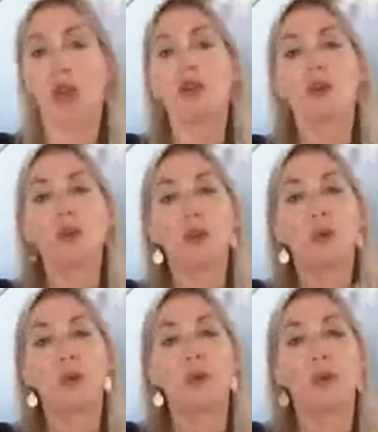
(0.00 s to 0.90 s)

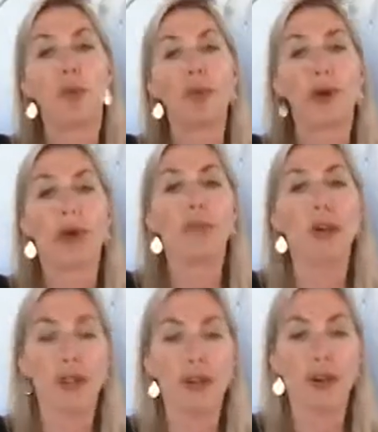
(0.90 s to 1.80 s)
So with my
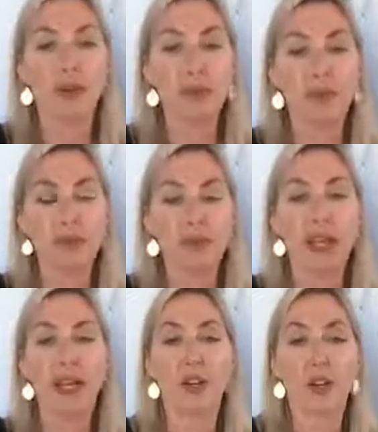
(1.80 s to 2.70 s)
mother, and
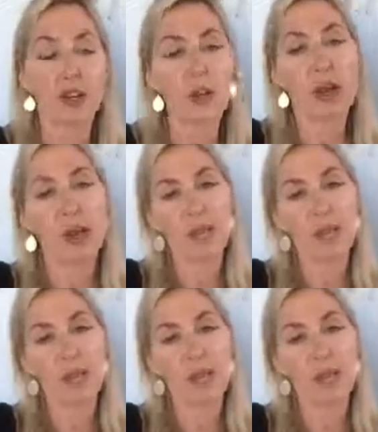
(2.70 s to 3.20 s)
I know your mom